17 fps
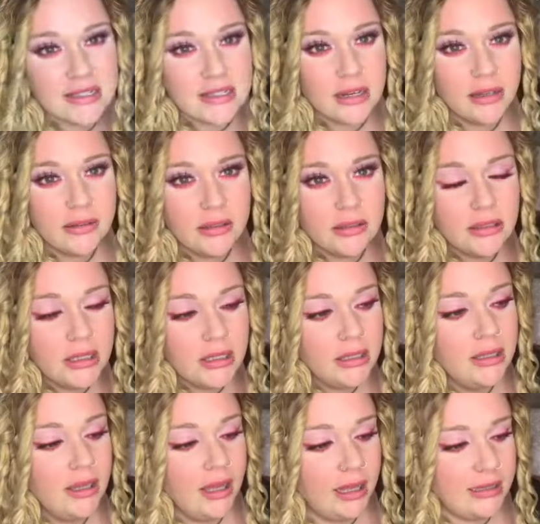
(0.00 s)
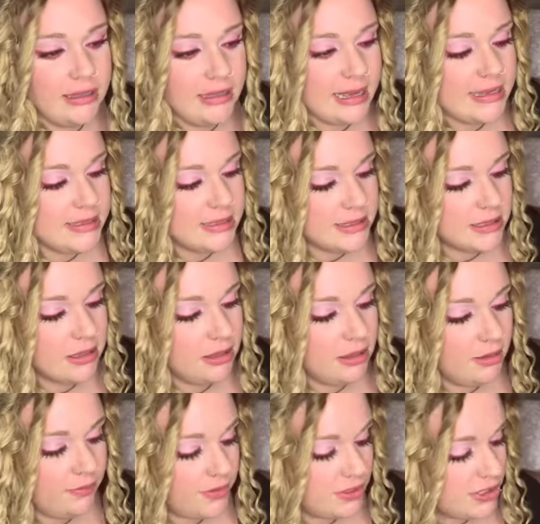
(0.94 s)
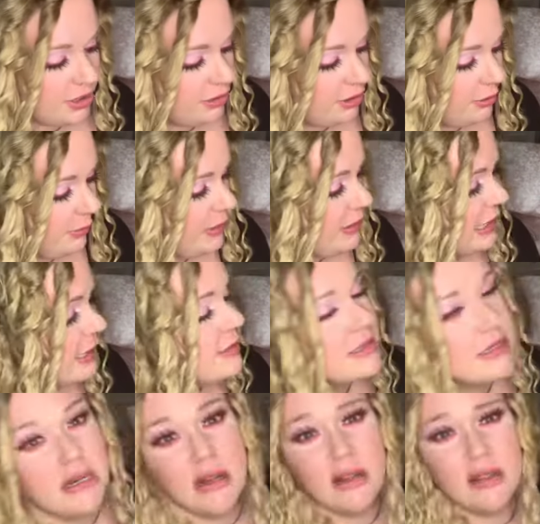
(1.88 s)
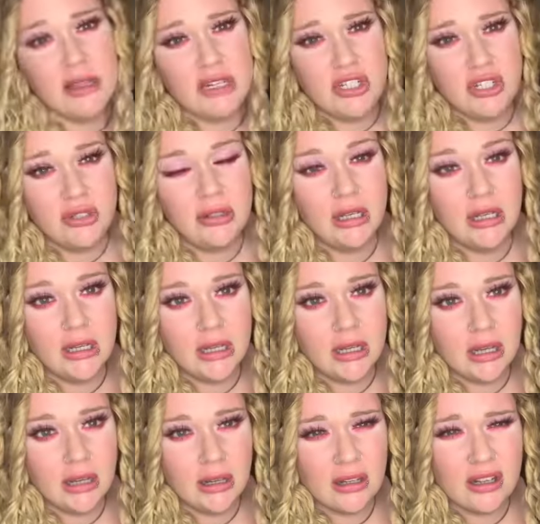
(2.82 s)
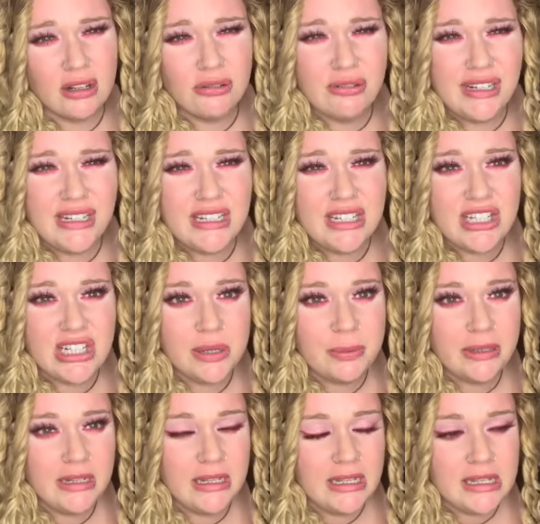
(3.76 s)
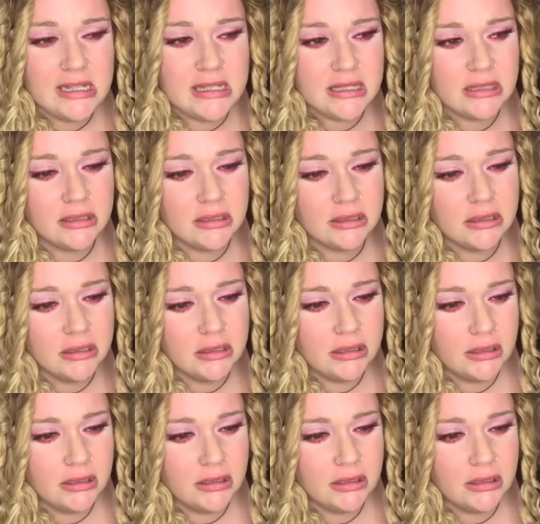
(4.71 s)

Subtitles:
Style, and Yes Style, if you don't know about Yes Style, they do like Korean, Japanese, and